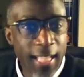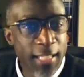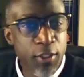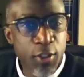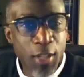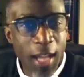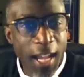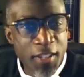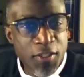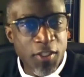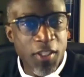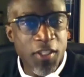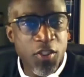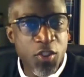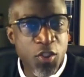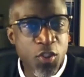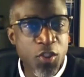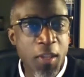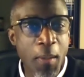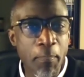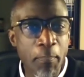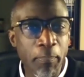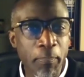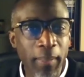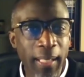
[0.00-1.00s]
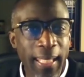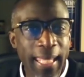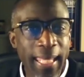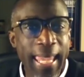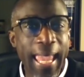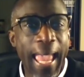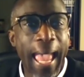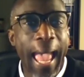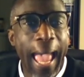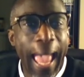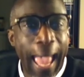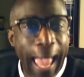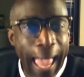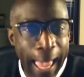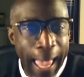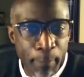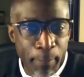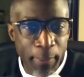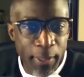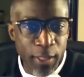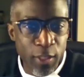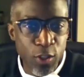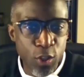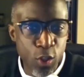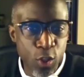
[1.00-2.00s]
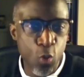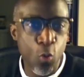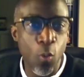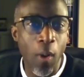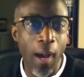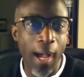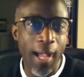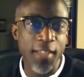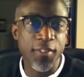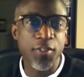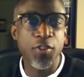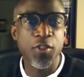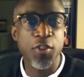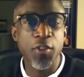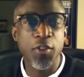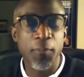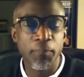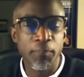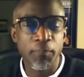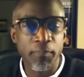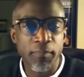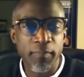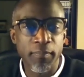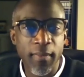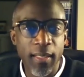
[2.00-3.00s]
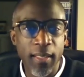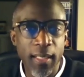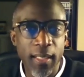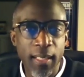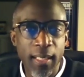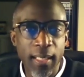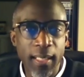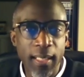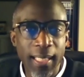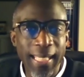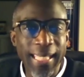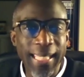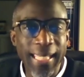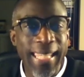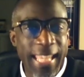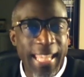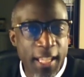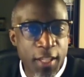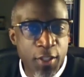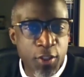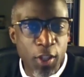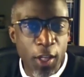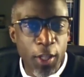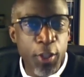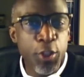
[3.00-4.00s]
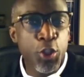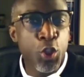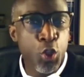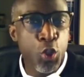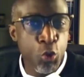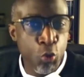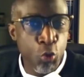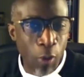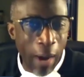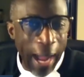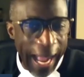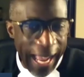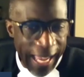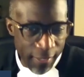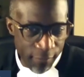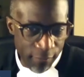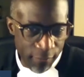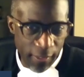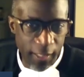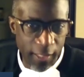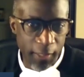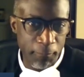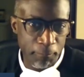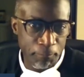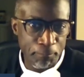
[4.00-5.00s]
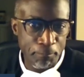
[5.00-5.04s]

doesn't simply happen to us. It is a striving.